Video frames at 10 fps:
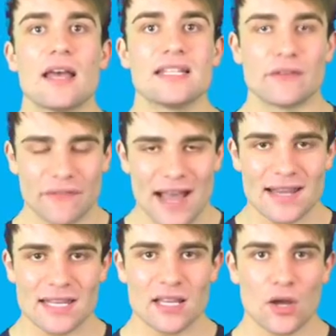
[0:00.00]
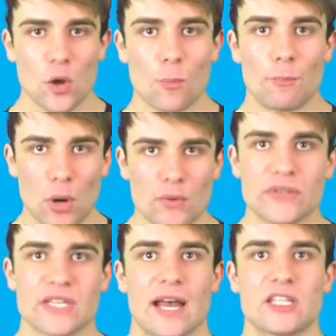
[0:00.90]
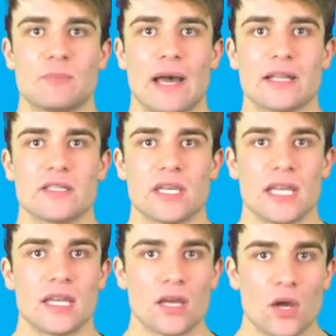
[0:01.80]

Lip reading: Dividing both sides by t